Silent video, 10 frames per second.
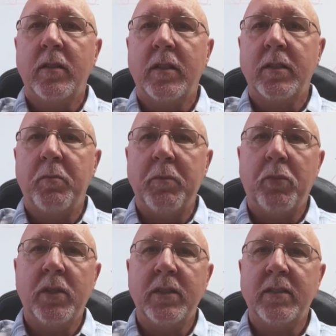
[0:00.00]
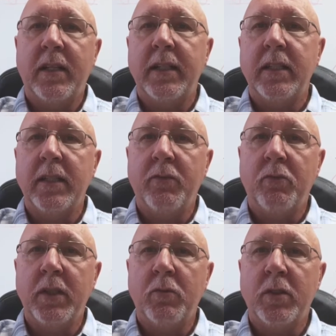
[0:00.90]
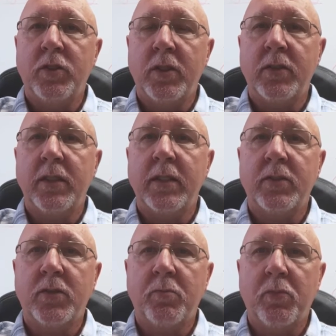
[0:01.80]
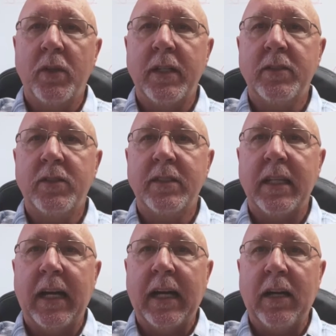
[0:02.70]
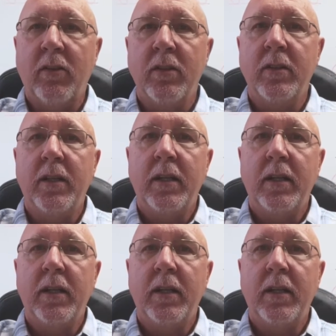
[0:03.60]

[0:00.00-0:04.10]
could be put aside if we would just express our